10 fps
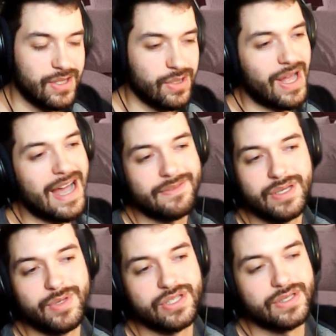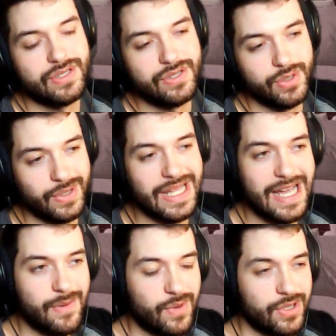You'll have to just do a
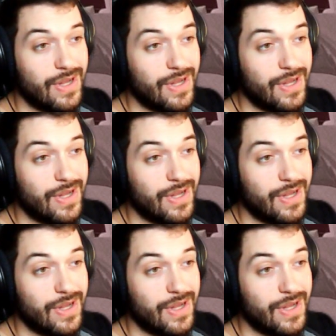lion warrior.